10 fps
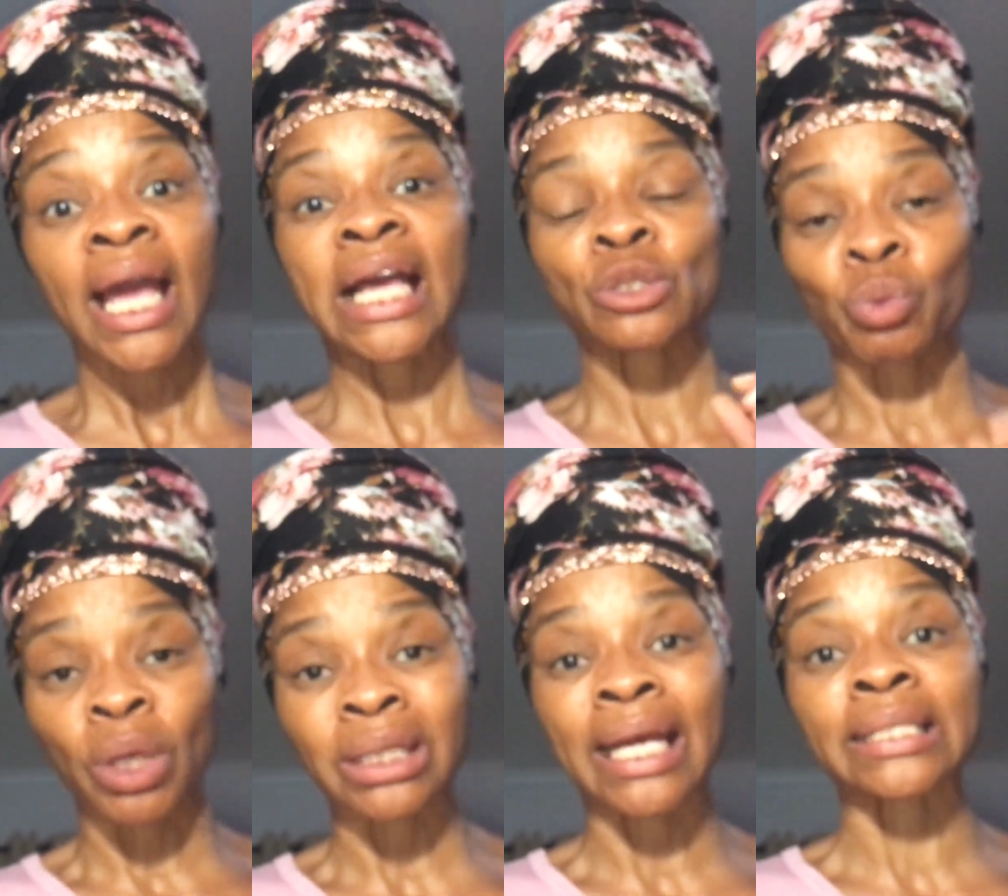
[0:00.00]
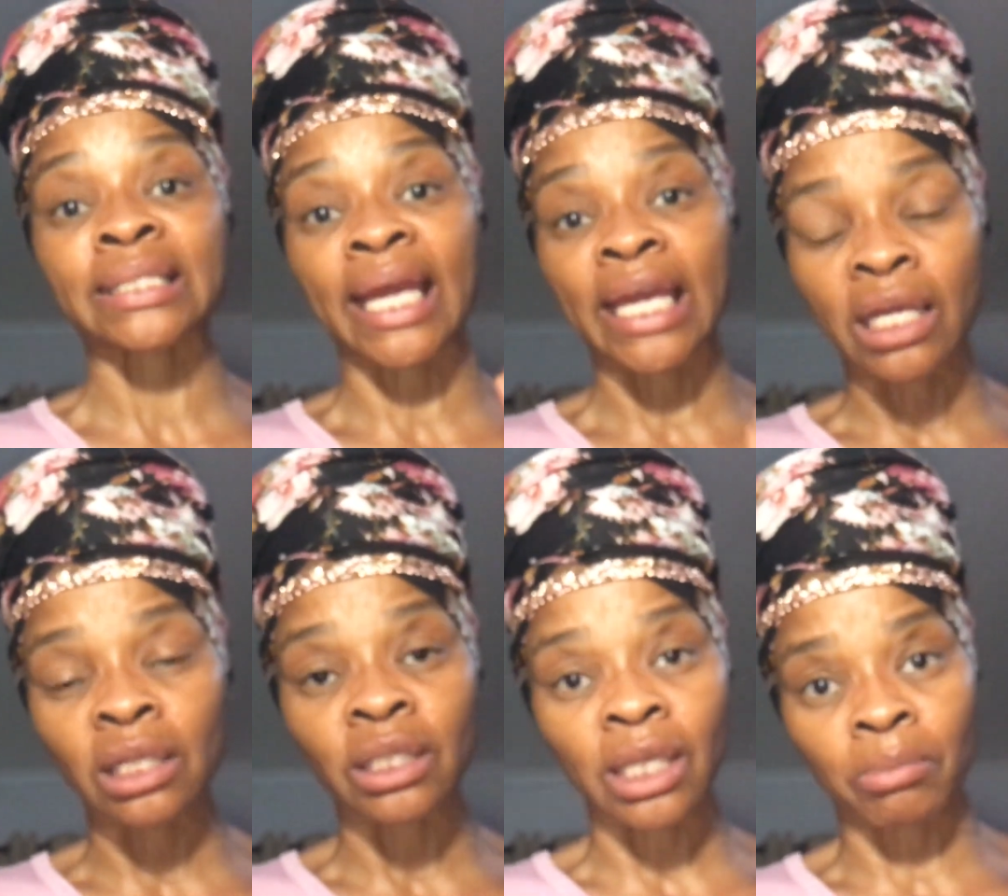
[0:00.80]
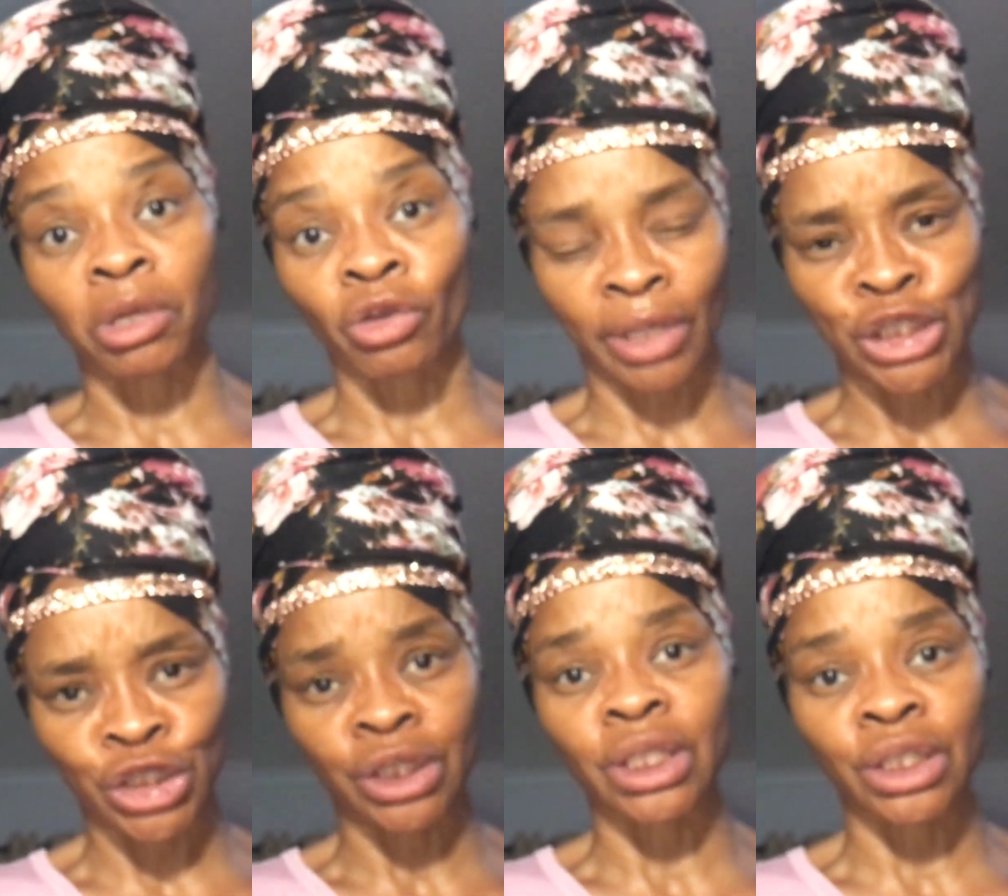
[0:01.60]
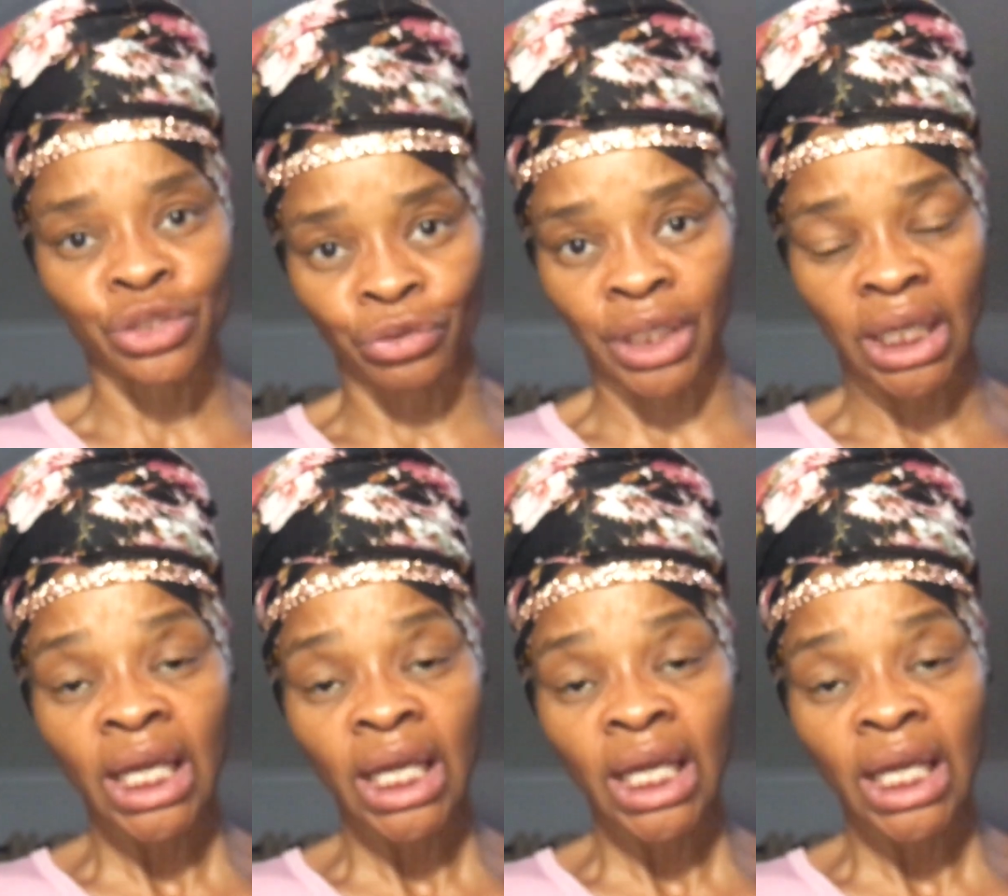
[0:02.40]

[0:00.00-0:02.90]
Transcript: as well as a good immigration attorney.